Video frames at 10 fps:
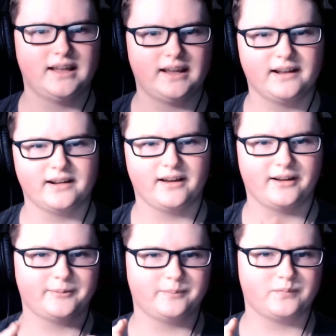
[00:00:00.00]
And
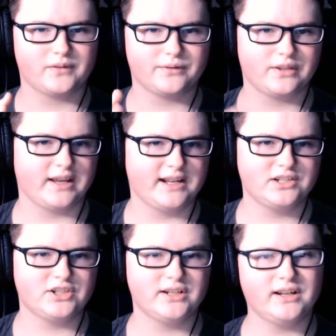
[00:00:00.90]
for the
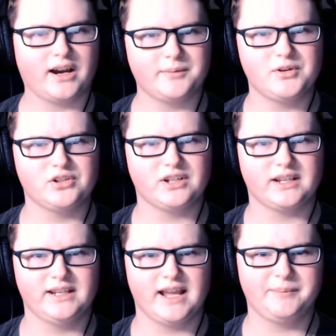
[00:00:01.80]
engine, I'm using
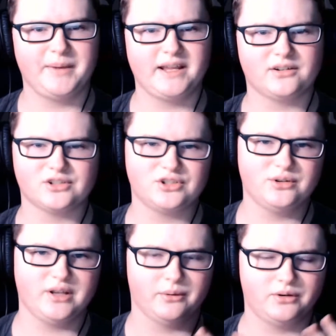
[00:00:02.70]
Game Maker
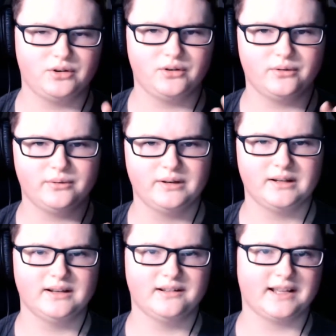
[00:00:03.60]
Studio 2.
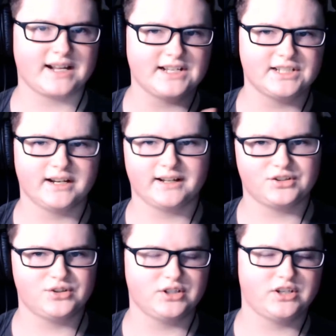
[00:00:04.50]
Like I said, I was
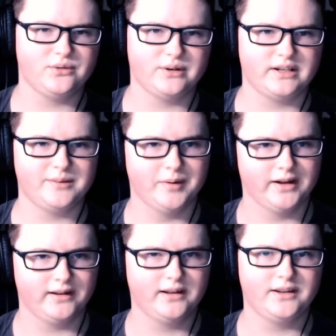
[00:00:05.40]
using Unity,
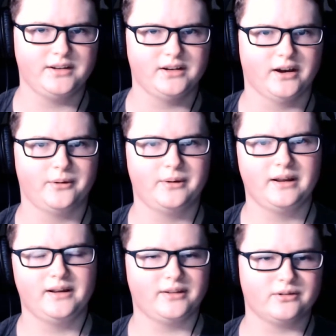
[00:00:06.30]
but
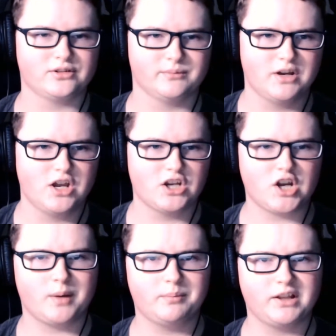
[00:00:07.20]
there's some
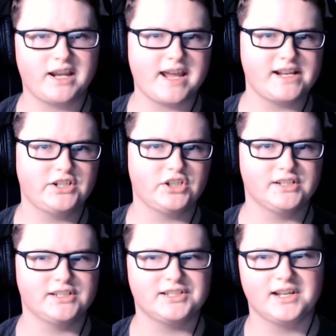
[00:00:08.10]

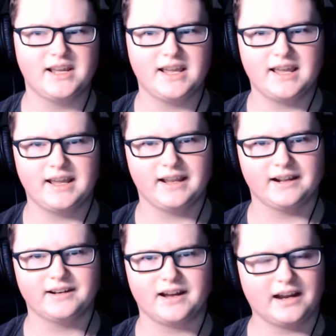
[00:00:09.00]
complications,
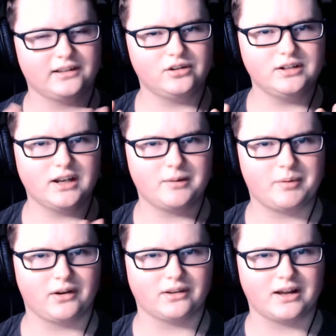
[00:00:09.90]
and I looked it up
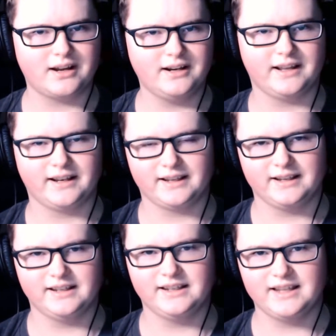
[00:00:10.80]
online, and
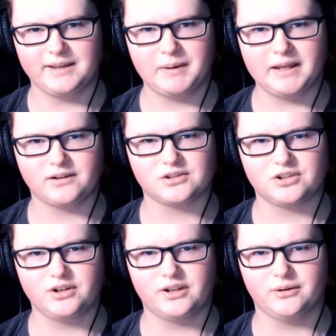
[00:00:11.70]
Game Maker
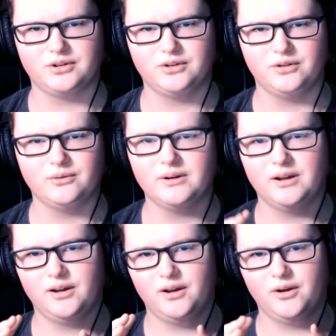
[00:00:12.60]
Studio 2
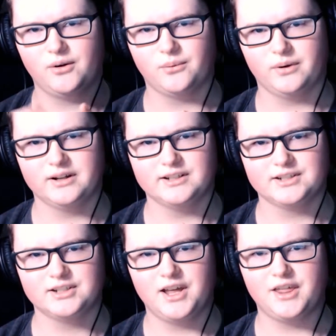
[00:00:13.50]

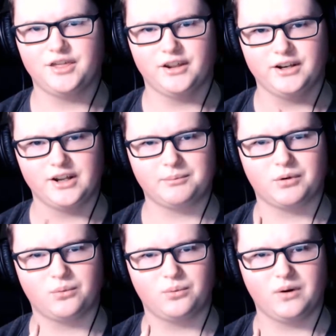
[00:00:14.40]
was the
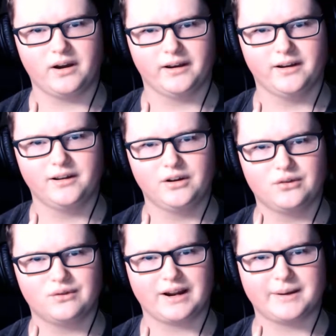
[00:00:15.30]
#1
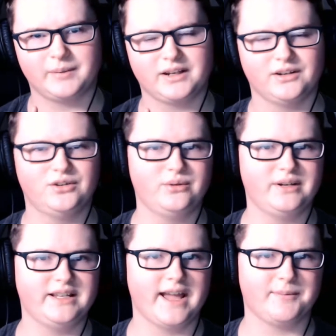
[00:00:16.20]
recommended
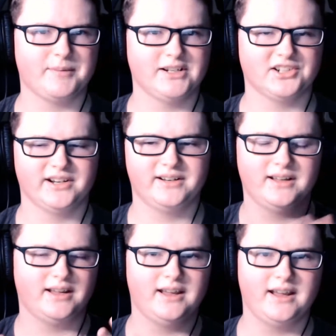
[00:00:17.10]
2D game engine.
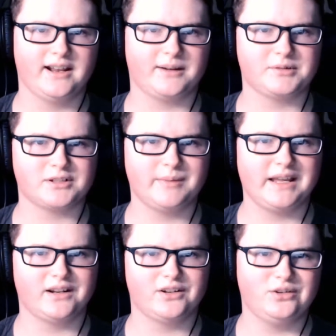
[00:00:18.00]
And I'm just
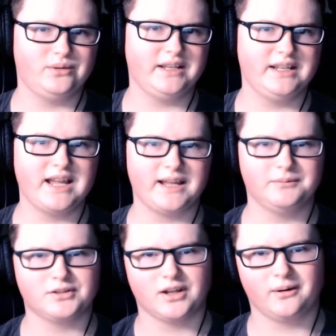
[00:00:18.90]
making a 2D game,
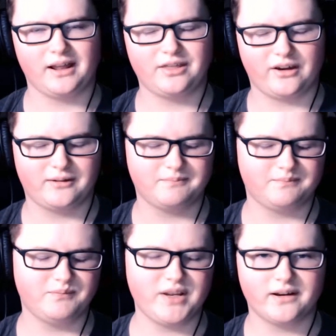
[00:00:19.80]
so I thought,
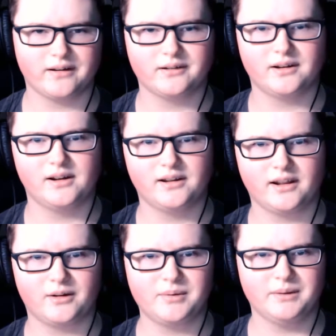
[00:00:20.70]
yeah, that
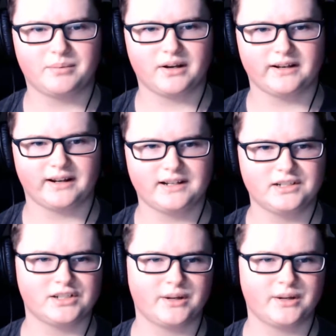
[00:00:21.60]
would be pretty nice.